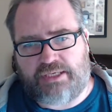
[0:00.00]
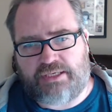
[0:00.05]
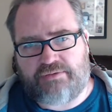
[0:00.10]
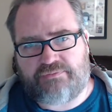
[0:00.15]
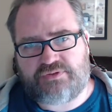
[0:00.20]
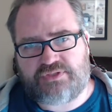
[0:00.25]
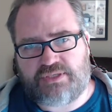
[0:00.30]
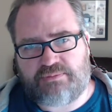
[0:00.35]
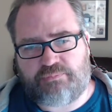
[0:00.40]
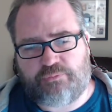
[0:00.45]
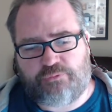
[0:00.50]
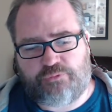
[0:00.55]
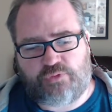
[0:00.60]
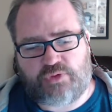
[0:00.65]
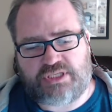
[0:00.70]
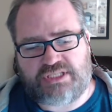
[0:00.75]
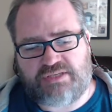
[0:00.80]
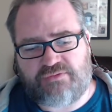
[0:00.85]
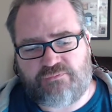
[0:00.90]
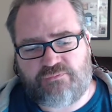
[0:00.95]
I've said before I
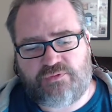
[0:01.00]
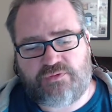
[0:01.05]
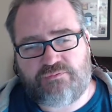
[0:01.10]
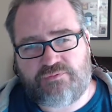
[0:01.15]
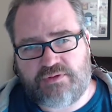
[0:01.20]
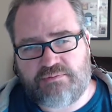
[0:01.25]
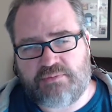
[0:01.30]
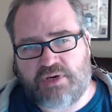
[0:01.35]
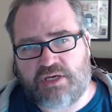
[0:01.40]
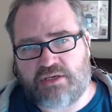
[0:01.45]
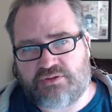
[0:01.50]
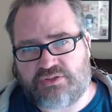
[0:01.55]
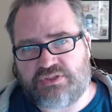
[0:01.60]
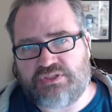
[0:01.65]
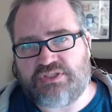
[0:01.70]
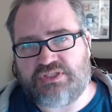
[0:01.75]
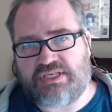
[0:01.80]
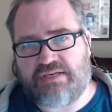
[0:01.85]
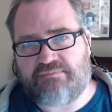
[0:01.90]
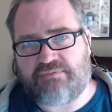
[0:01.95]
did 50 miles in
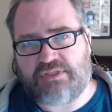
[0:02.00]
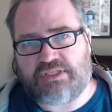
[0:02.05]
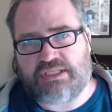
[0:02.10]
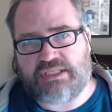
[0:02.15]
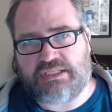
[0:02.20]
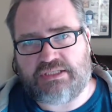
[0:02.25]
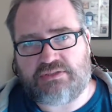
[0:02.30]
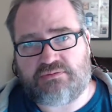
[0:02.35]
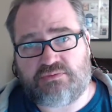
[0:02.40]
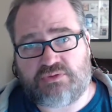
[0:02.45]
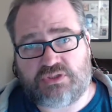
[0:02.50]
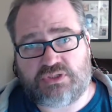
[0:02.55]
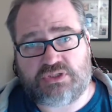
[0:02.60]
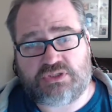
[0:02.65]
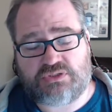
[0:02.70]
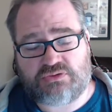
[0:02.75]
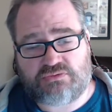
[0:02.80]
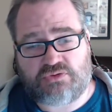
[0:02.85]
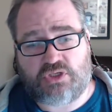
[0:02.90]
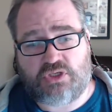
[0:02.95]
7 days, which
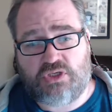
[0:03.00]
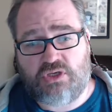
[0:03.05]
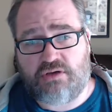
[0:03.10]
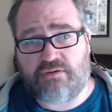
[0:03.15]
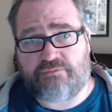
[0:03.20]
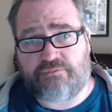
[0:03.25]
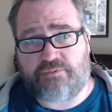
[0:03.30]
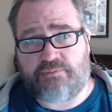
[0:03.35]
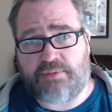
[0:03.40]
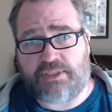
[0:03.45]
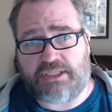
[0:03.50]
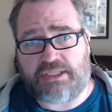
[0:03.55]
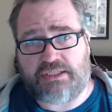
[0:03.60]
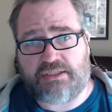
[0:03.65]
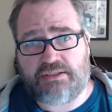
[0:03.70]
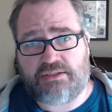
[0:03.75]
is a lot for me,